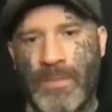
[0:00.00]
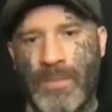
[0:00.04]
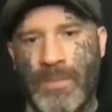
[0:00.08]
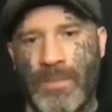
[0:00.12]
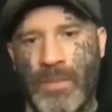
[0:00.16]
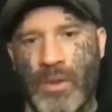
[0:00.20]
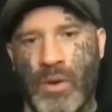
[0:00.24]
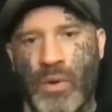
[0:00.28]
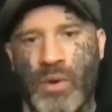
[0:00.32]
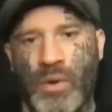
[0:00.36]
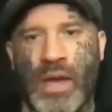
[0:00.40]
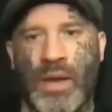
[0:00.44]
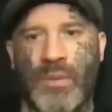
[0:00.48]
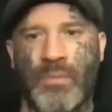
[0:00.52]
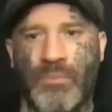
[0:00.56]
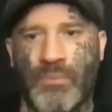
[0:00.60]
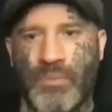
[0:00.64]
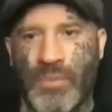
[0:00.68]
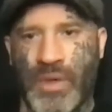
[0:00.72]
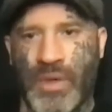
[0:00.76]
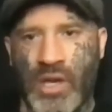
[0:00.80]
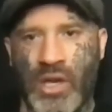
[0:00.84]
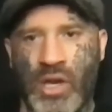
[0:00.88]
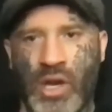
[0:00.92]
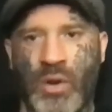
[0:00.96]
Okay,
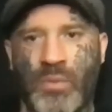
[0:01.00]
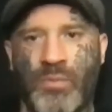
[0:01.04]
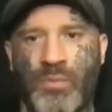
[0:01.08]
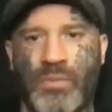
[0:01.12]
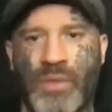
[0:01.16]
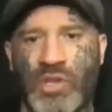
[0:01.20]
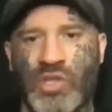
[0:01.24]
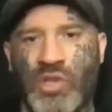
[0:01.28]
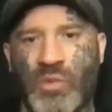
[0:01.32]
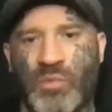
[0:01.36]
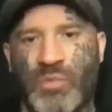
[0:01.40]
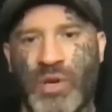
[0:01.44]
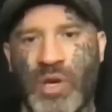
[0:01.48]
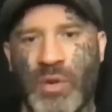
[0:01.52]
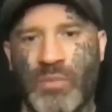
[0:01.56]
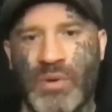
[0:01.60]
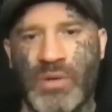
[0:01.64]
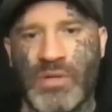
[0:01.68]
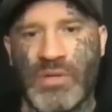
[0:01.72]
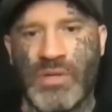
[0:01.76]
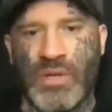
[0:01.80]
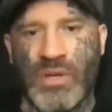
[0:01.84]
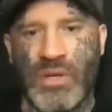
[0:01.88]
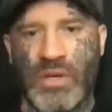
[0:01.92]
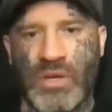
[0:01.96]
there you go. There's your
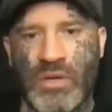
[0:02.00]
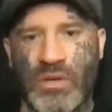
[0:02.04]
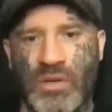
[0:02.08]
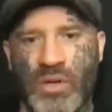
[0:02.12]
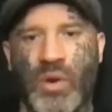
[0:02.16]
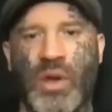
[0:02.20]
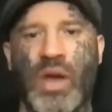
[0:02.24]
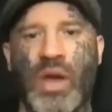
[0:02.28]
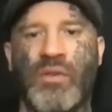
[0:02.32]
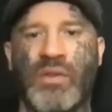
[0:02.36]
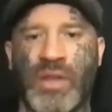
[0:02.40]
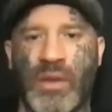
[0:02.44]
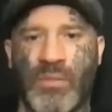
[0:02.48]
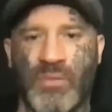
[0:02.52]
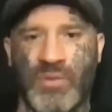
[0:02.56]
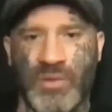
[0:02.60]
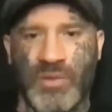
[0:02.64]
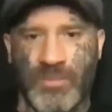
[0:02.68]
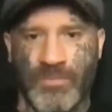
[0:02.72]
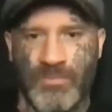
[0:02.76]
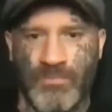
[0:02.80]
purpose. Go get redemption.